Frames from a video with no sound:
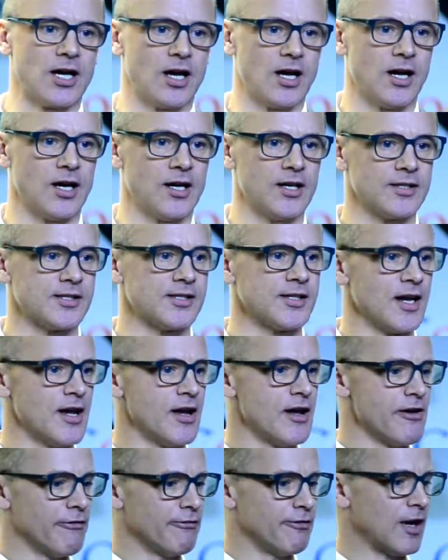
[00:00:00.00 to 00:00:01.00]
cards,
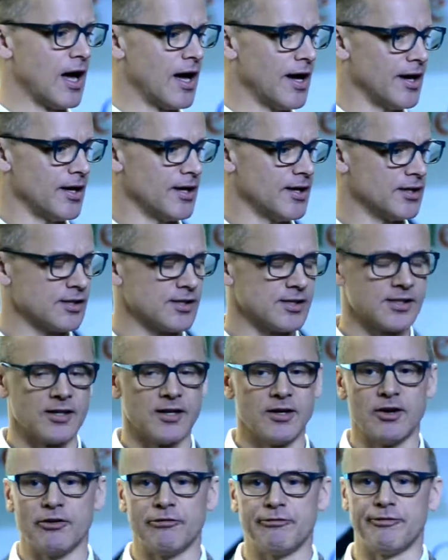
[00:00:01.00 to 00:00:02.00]
flyers,
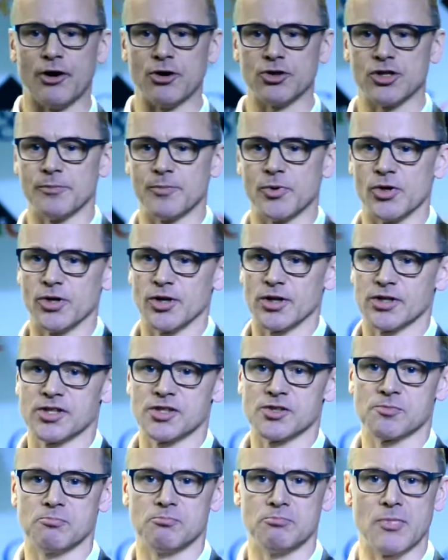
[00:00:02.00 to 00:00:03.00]
photo
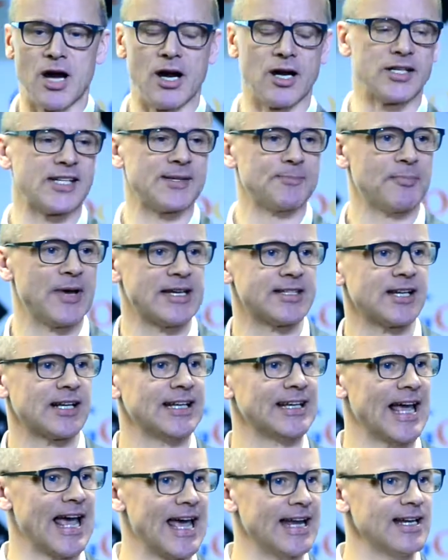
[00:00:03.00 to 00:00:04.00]
books, mugs,
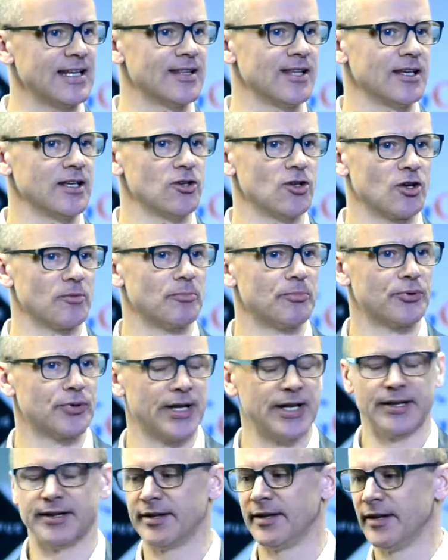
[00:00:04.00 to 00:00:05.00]
basically anything you can
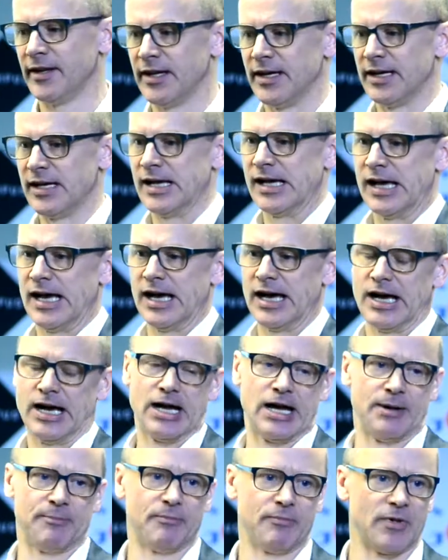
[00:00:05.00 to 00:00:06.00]
print
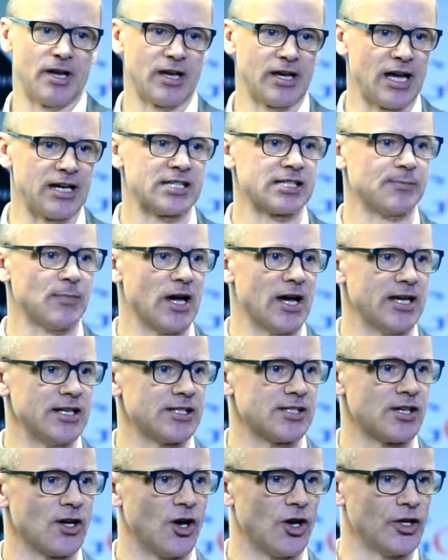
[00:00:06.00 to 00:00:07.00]

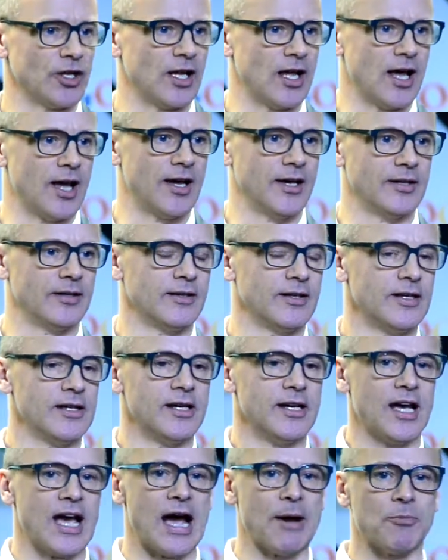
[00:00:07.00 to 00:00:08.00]
customized online.
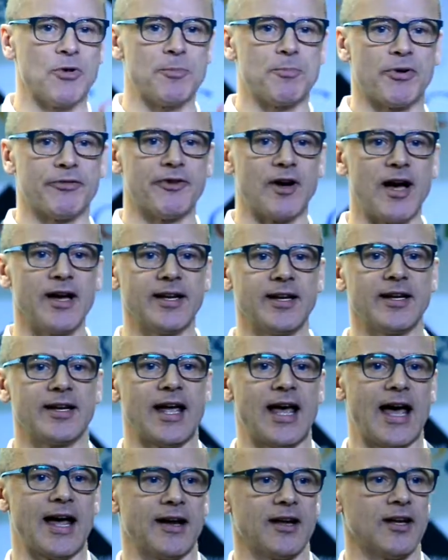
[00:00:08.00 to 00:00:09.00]
And we provide it
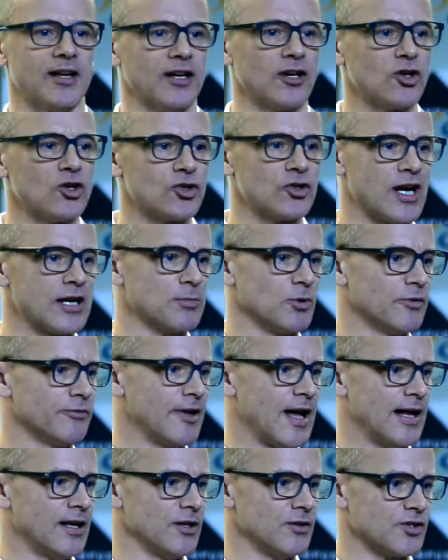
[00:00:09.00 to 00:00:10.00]
at an incredible
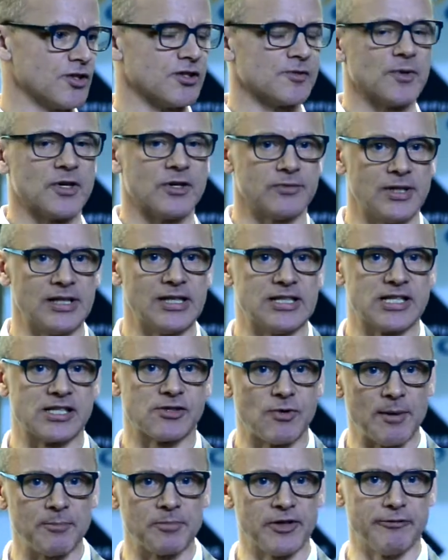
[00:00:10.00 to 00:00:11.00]
value. So it's been a really
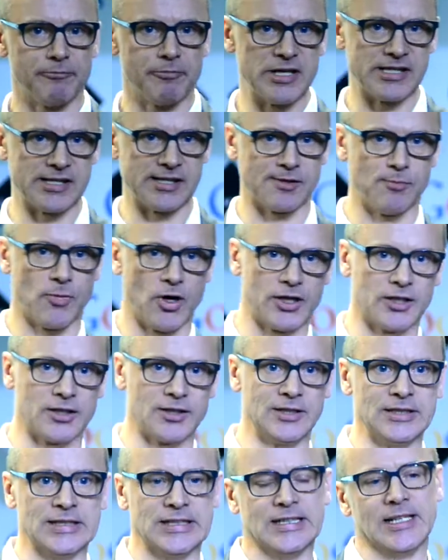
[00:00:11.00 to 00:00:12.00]
disruptive business
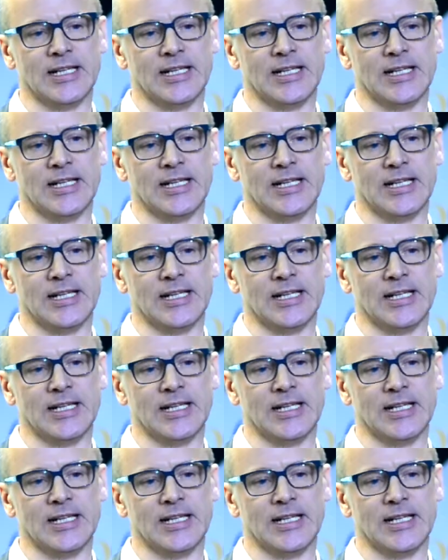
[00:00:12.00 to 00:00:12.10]
model,